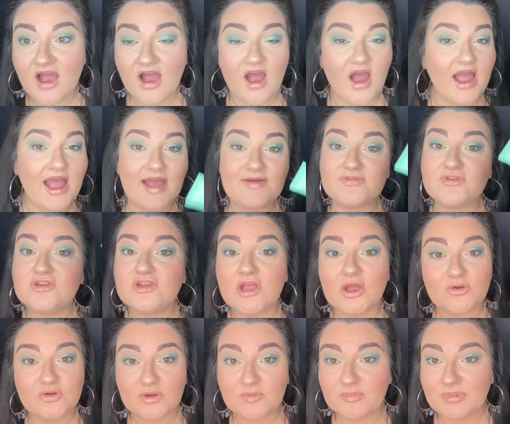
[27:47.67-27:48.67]
I have no
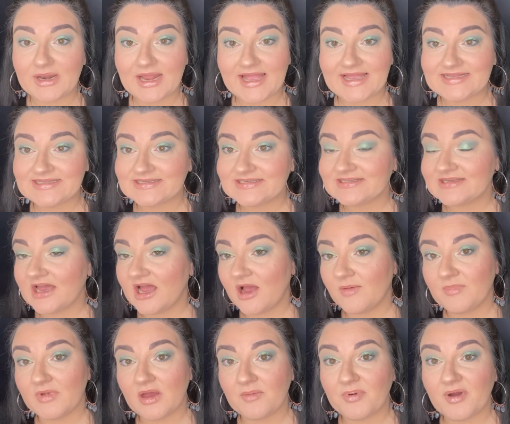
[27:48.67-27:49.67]
complaints,
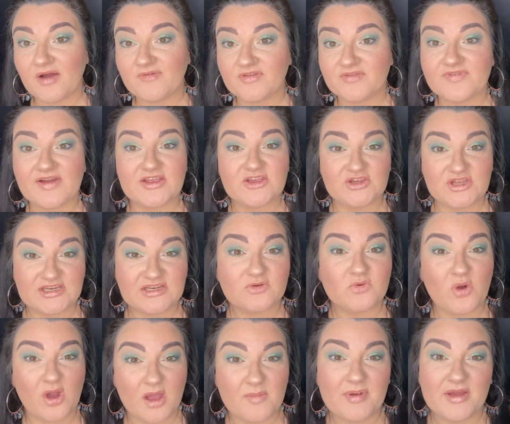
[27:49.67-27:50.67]
apart from the fact you needed
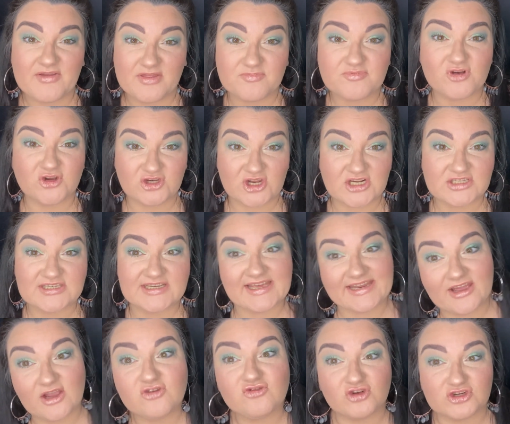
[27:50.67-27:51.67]
quite a bit of the product to get it
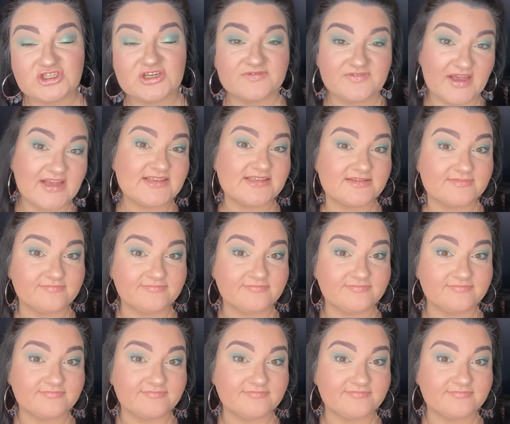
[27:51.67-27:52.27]
across your face.